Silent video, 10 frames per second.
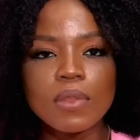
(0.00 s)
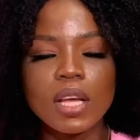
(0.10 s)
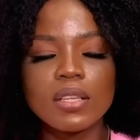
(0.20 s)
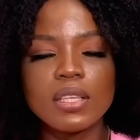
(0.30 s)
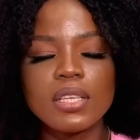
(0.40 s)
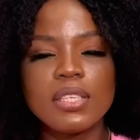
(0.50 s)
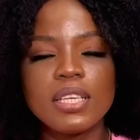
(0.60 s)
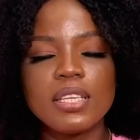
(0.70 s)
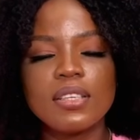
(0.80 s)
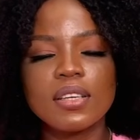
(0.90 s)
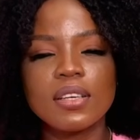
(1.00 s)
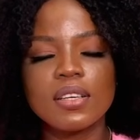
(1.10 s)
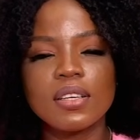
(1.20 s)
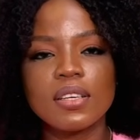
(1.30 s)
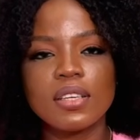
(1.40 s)
they did,
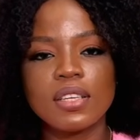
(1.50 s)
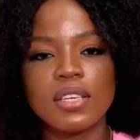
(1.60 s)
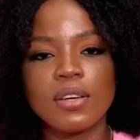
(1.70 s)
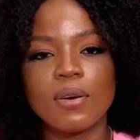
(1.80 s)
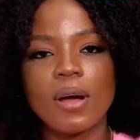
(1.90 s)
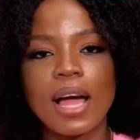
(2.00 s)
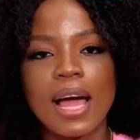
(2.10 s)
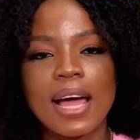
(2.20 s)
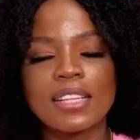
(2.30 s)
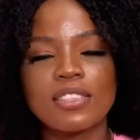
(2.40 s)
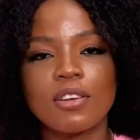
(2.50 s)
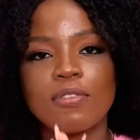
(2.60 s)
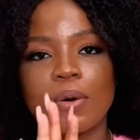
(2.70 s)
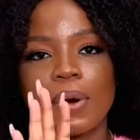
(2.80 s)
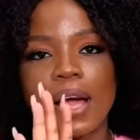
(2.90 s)
ads of
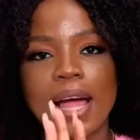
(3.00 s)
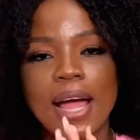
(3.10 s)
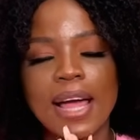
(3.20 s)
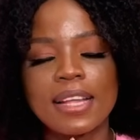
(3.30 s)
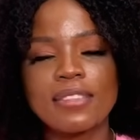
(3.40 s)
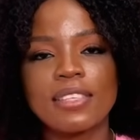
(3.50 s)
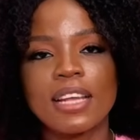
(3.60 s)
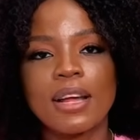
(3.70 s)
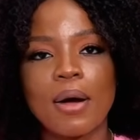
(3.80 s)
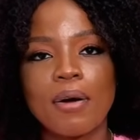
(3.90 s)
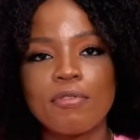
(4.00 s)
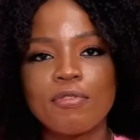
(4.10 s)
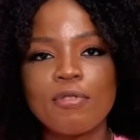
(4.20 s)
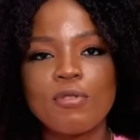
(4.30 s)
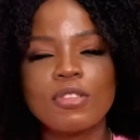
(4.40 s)
our hands and our
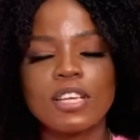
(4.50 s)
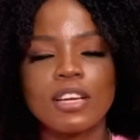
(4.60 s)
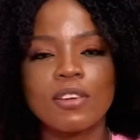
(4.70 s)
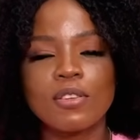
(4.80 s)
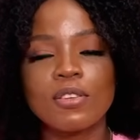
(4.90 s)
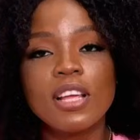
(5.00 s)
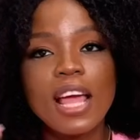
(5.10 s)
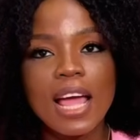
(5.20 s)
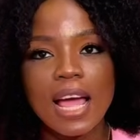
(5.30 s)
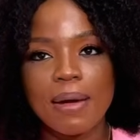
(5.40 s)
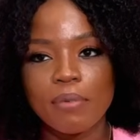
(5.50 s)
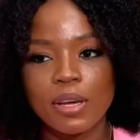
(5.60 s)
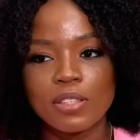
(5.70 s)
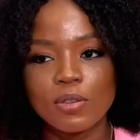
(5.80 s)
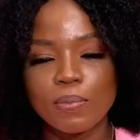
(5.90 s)
foods and all the. I'm
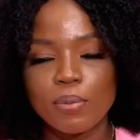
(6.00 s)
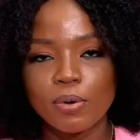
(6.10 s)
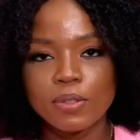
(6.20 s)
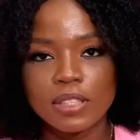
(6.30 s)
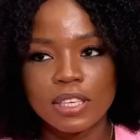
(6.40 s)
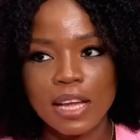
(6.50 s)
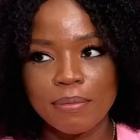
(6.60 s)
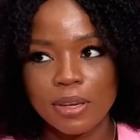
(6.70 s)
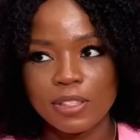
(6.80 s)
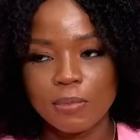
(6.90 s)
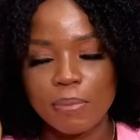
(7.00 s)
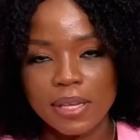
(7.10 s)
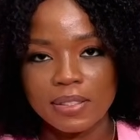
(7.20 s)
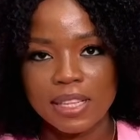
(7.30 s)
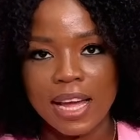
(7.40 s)
going to post it. I'm going to
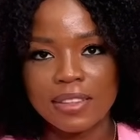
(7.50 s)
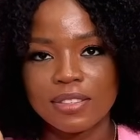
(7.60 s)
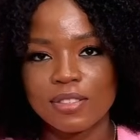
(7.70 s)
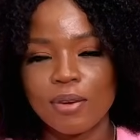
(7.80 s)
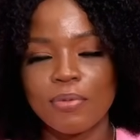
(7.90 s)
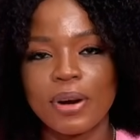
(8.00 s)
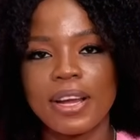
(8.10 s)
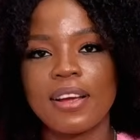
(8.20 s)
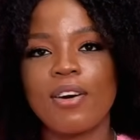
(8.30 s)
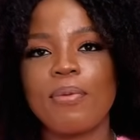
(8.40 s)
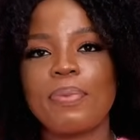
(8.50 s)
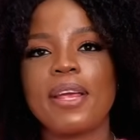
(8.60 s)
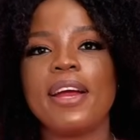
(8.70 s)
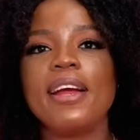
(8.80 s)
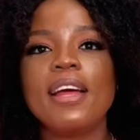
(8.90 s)
paste that somewhere up
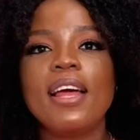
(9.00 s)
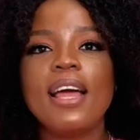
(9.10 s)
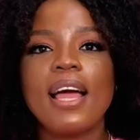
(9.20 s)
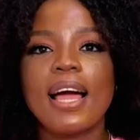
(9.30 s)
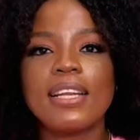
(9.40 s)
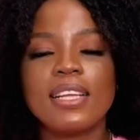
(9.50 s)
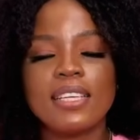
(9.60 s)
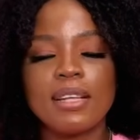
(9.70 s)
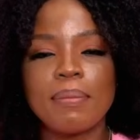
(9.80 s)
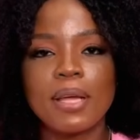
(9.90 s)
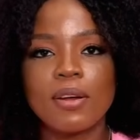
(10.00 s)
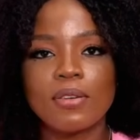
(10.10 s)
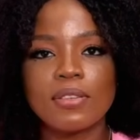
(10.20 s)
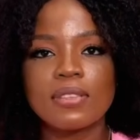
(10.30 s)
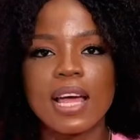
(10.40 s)
here. And then they made all
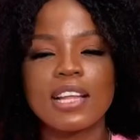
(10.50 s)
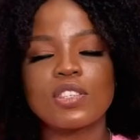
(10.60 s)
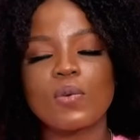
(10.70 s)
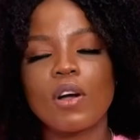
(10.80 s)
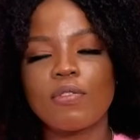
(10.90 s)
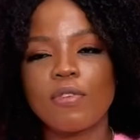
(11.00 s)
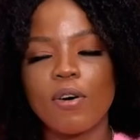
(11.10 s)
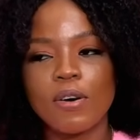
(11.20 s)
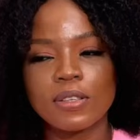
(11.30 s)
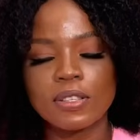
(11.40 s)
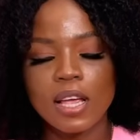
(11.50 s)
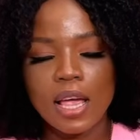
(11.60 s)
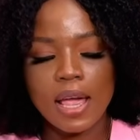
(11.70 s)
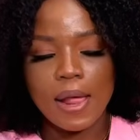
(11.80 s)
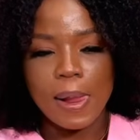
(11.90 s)
this artwork for us.
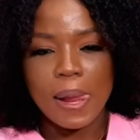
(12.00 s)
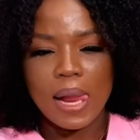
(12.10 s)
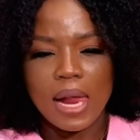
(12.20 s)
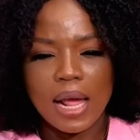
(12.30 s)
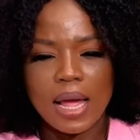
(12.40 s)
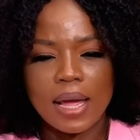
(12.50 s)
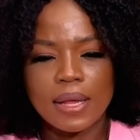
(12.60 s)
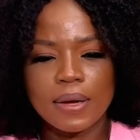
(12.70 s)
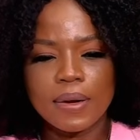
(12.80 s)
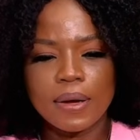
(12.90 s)
And